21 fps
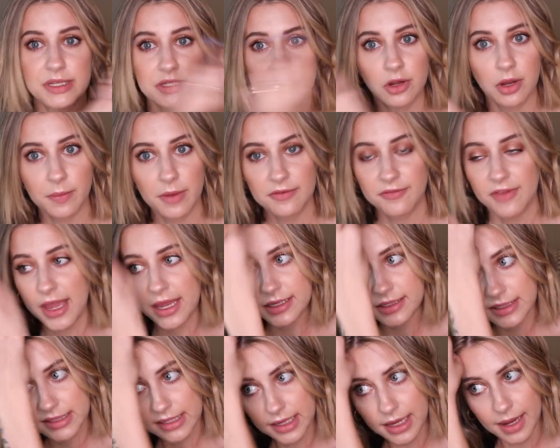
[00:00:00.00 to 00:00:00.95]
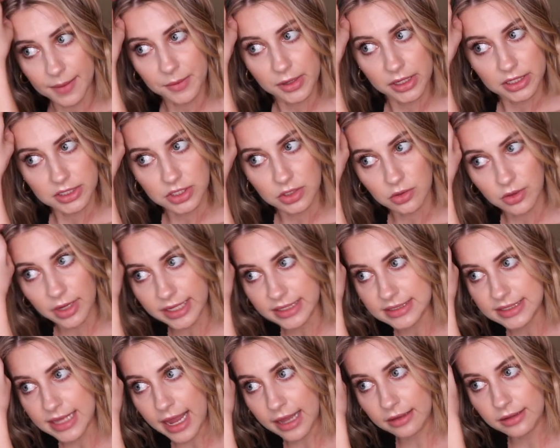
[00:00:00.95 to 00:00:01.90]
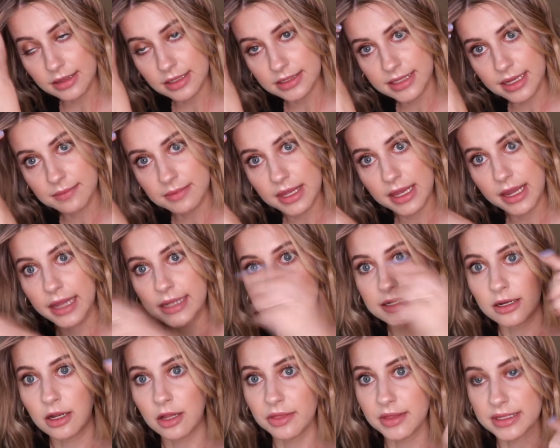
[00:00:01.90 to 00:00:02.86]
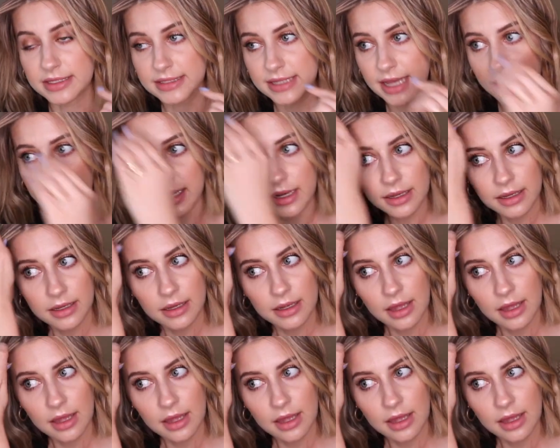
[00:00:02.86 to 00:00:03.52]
Piece around my face, I'm gonna do exactly the same thing I did on this side.